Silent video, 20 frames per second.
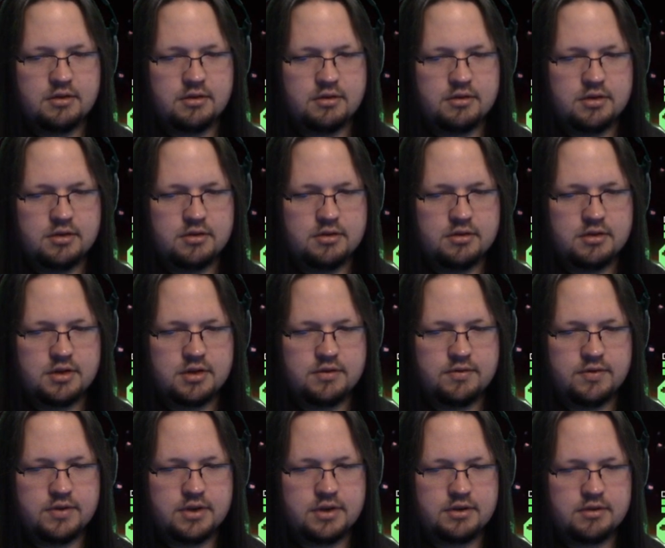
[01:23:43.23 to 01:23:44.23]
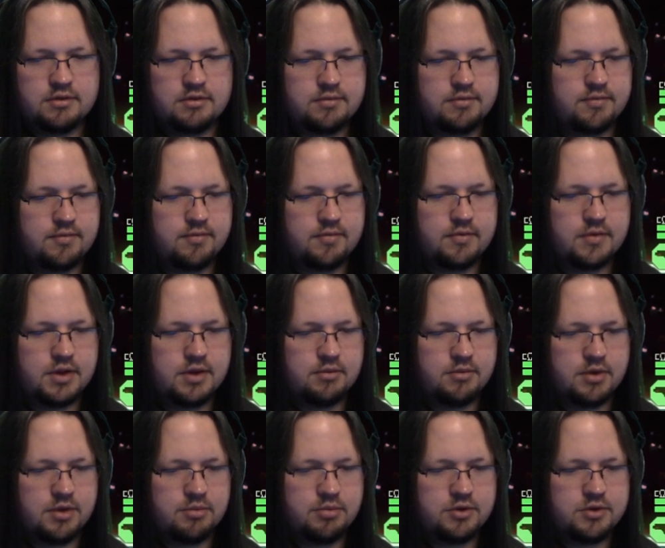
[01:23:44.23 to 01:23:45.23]
Whoa, what the fuck? I didn't
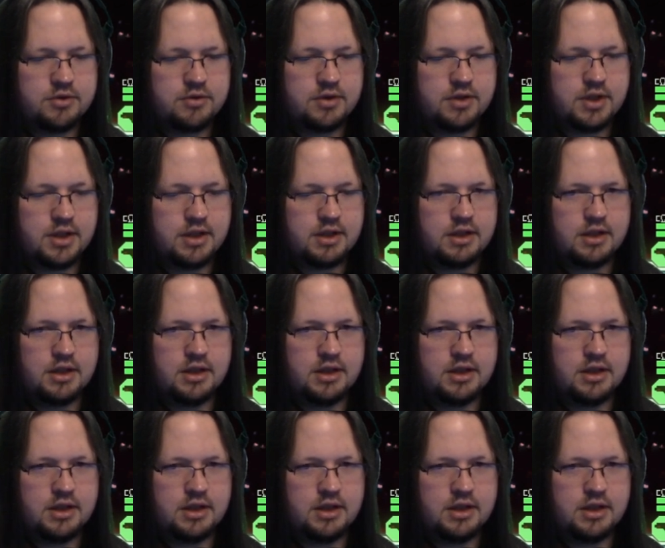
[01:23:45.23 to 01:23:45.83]
mean to put you in there.